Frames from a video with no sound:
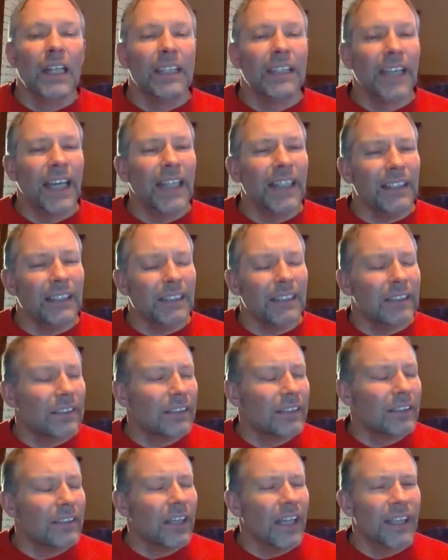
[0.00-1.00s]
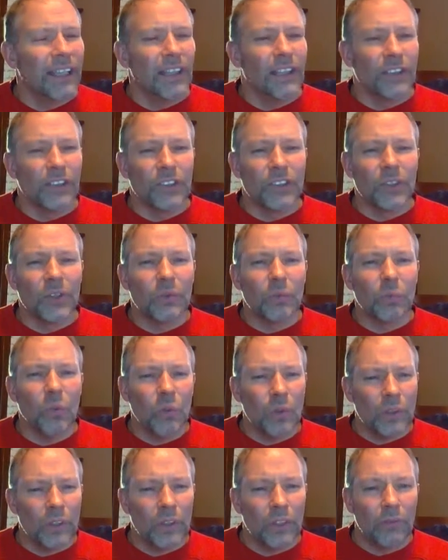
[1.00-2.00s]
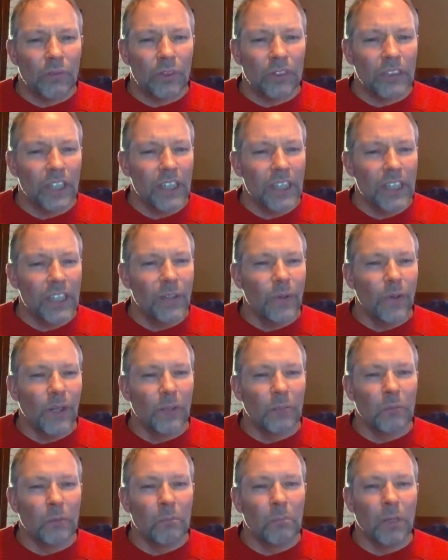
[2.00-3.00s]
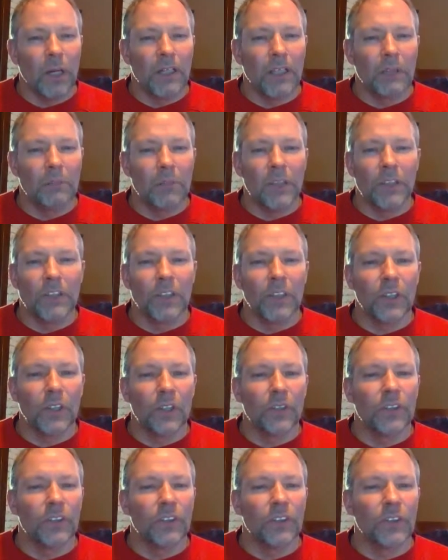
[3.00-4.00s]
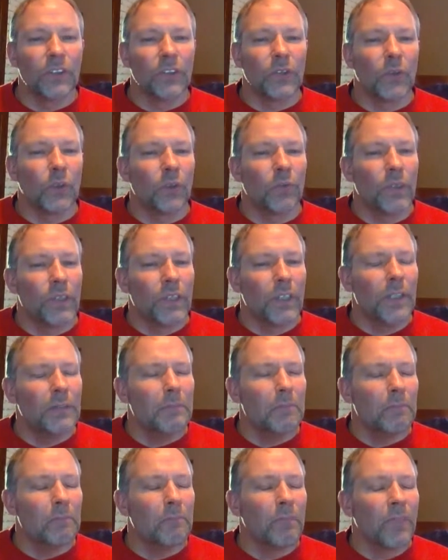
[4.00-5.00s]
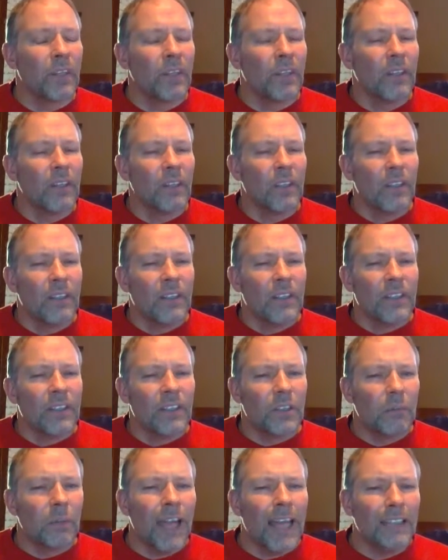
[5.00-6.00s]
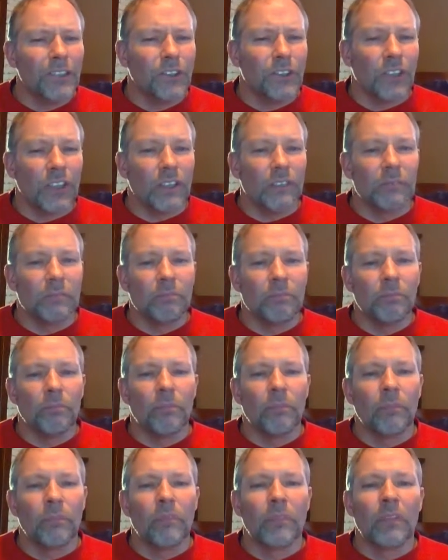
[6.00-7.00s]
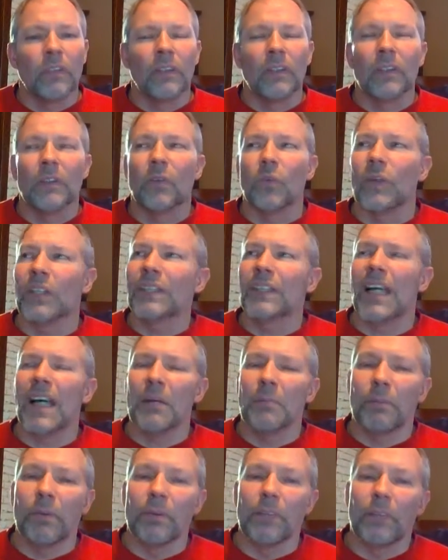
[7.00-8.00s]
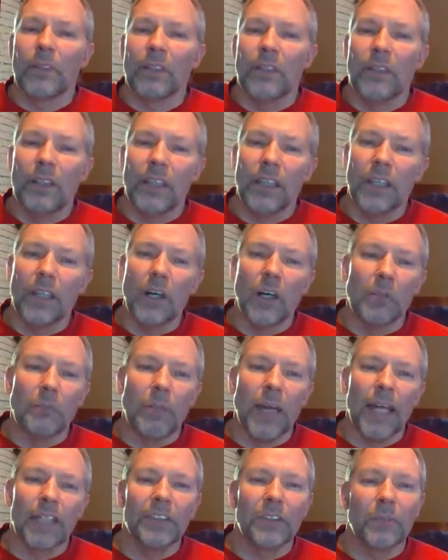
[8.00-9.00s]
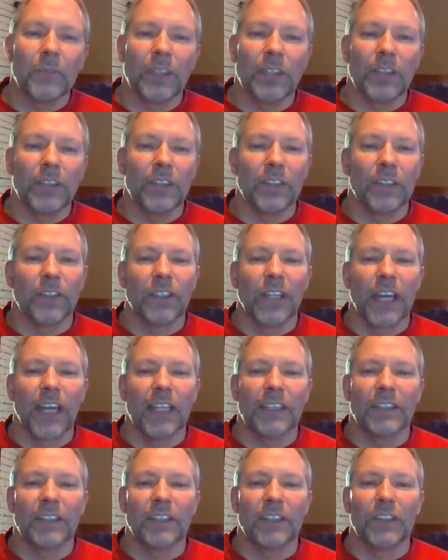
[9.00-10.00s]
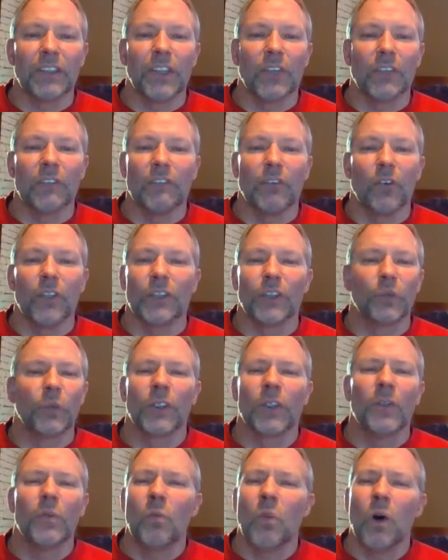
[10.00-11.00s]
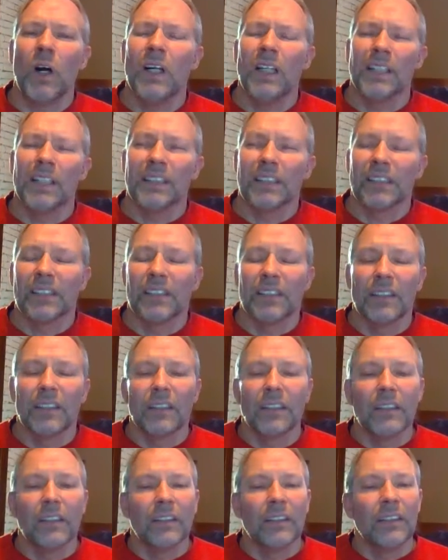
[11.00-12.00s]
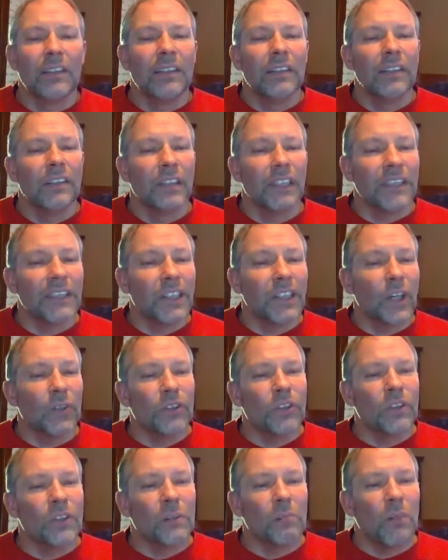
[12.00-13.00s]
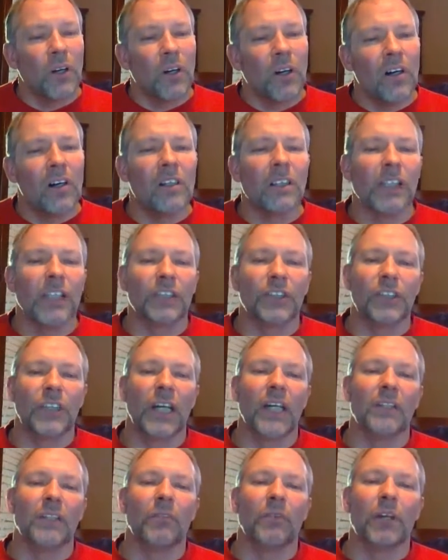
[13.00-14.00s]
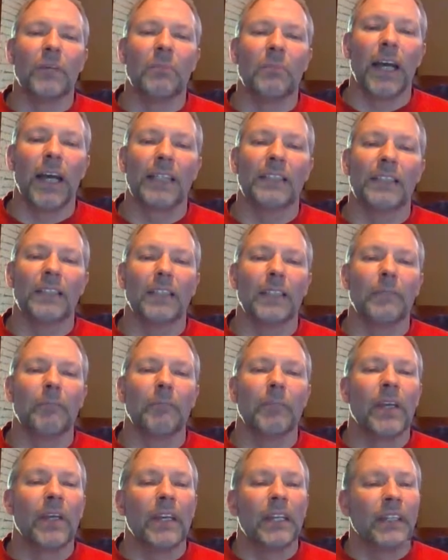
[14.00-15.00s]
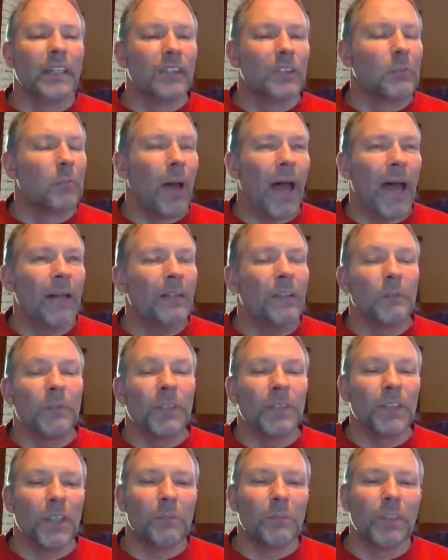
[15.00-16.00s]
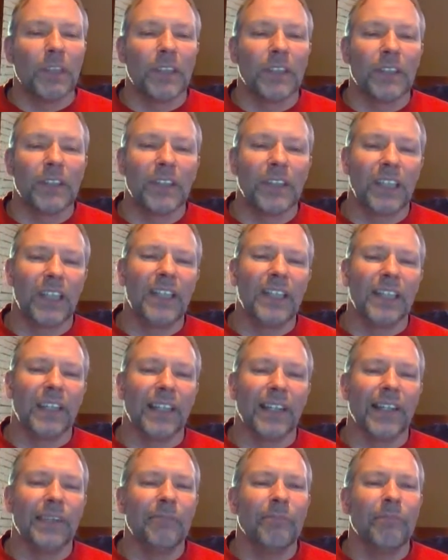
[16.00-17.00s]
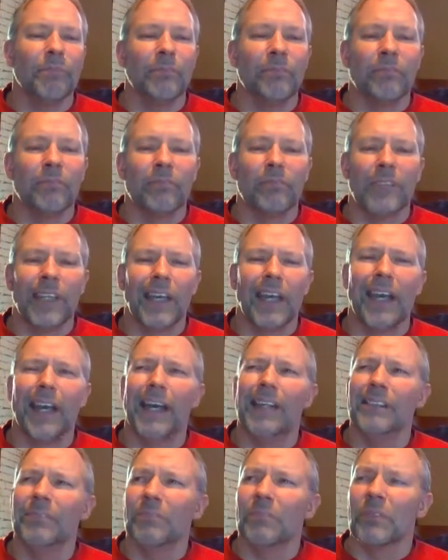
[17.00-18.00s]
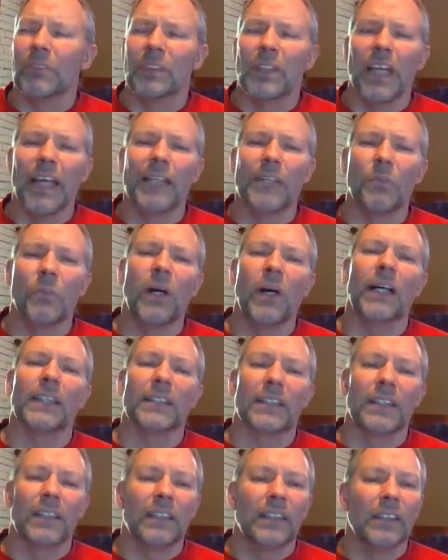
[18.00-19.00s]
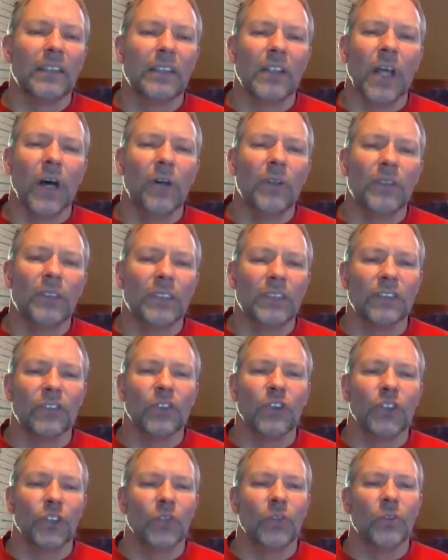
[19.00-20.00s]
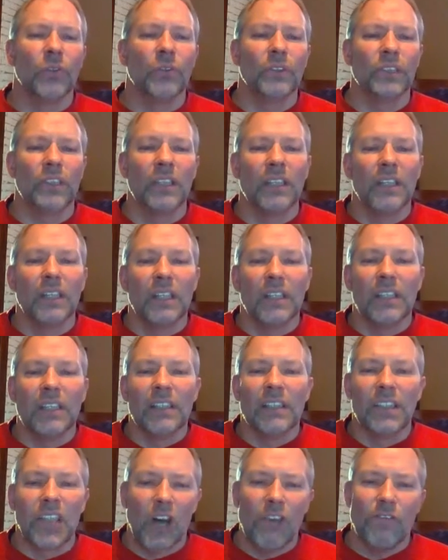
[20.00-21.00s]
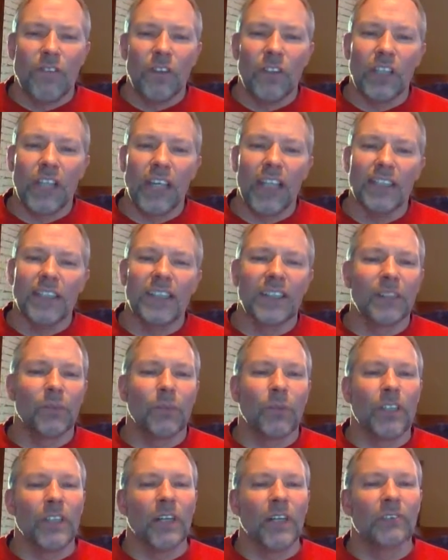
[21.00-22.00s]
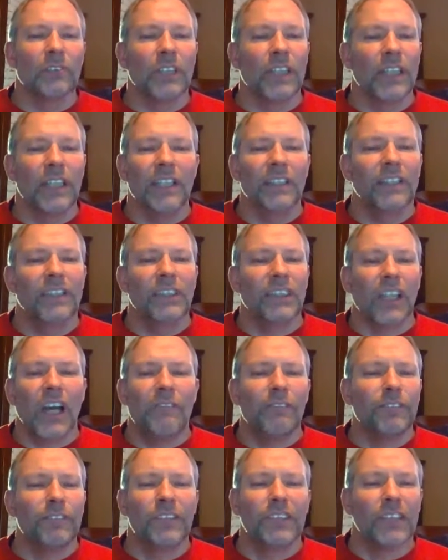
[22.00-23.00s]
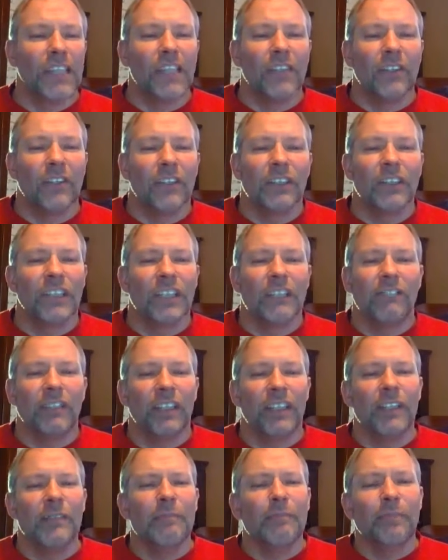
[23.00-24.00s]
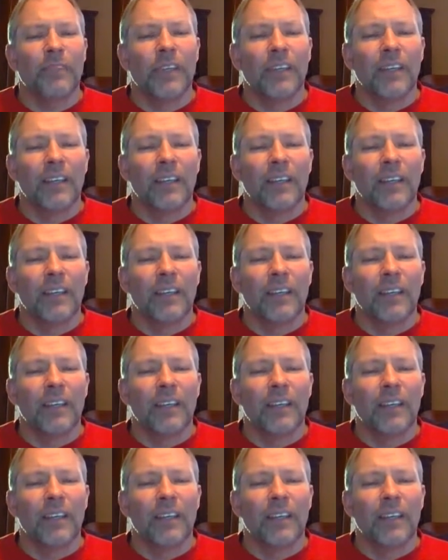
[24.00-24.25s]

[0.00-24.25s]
Again, I could have sworn that it was he who had been bugging me to go to the store with him. Sebastian! What's up? He called back to me in a sarcastic tone of voice. What do you want? "Let's go to the mall," I shouted back to him. "There's bound to be something to see there." "Yeah, like what? Clothes, shoes, cell phone cases that we don't need, stuff seen on TV?"